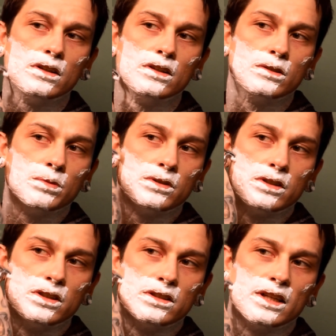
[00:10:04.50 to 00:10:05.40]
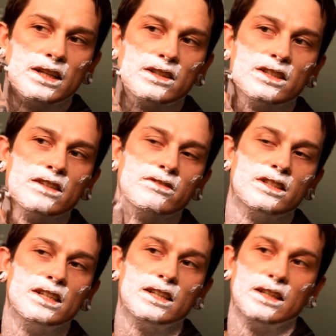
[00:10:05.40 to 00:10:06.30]
you're supposed to just take a shave
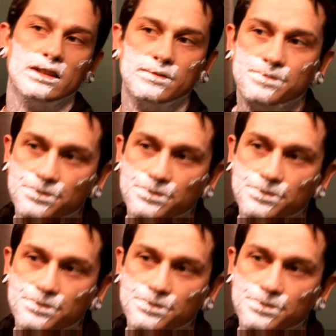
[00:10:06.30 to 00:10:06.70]
stick and